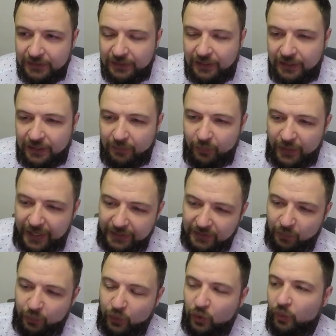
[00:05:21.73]
buying
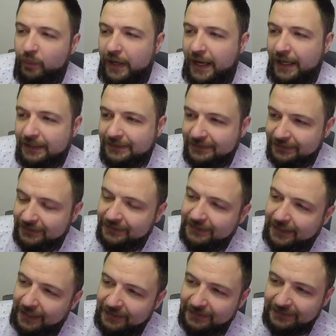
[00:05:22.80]
the pullbacks and just
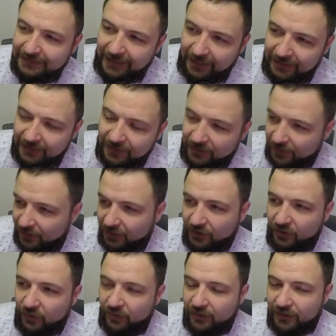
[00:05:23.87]
kind of staying in a
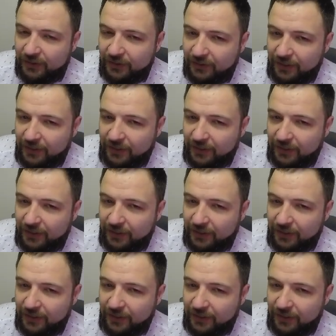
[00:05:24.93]
little longer, a